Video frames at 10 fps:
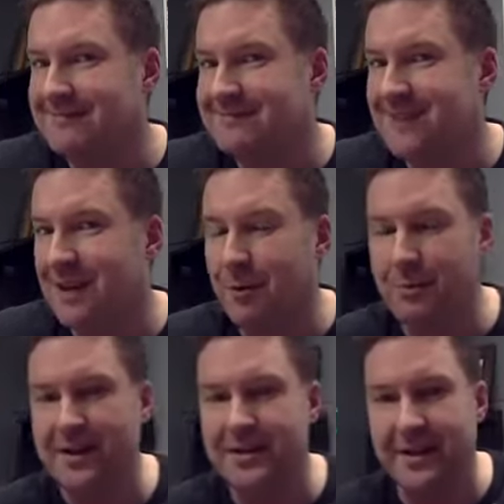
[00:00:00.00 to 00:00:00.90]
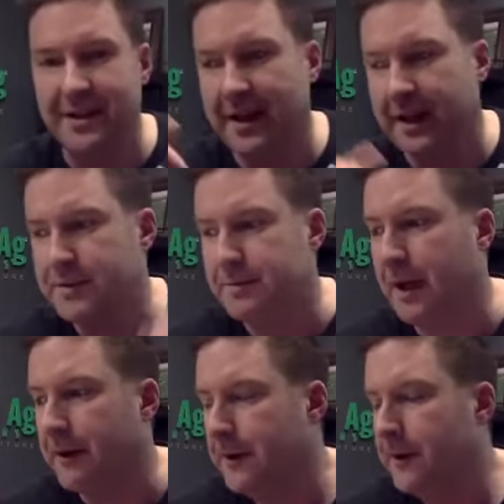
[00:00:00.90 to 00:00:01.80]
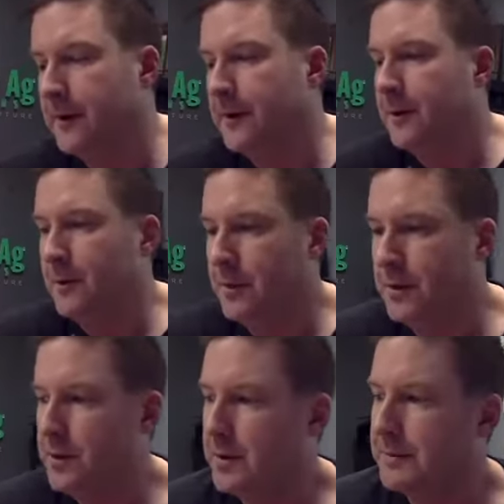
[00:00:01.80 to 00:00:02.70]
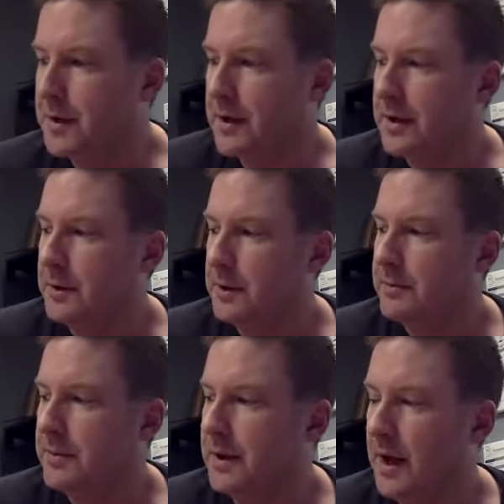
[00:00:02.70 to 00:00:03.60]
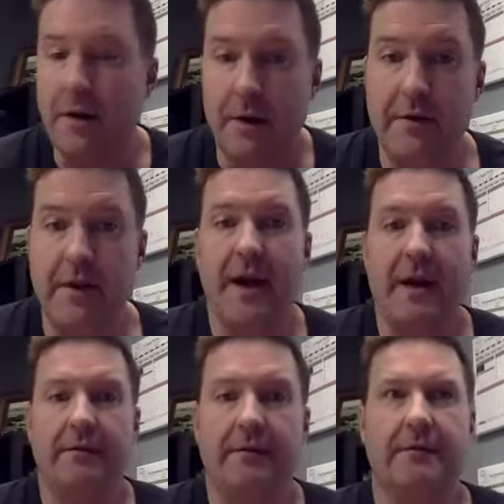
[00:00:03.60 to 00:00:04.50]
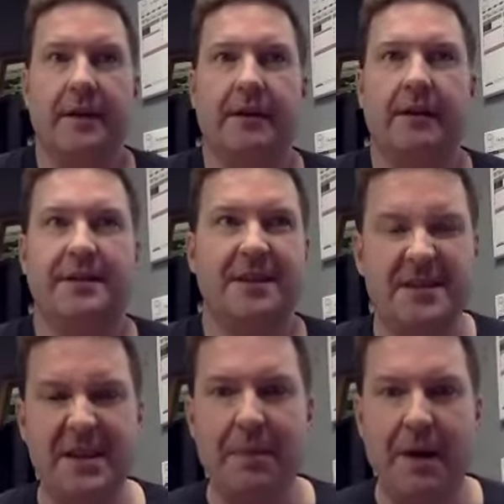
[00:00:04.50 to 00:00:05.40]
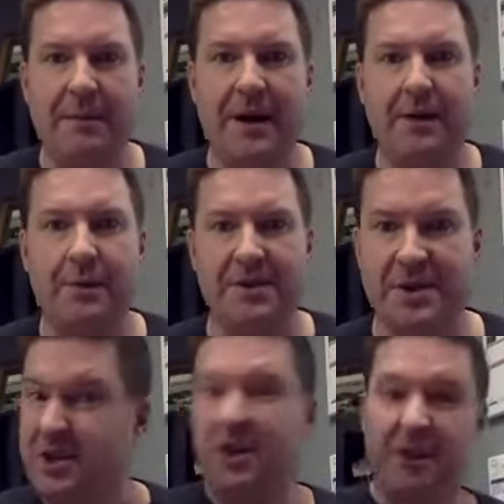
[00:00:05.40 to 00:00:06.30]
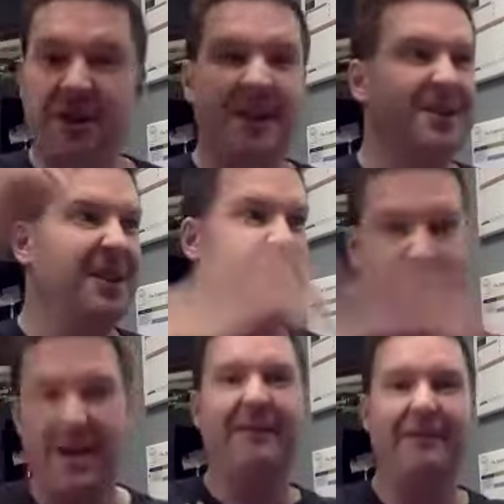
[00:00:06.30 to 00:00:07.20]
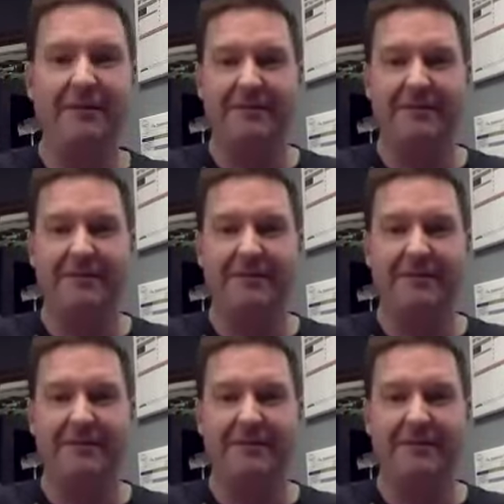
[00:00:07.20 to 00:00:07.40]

I won't mention any names, but you know what I'm talking about. But other than that, like, it's going to seem barbaric when we just turn things on and drive.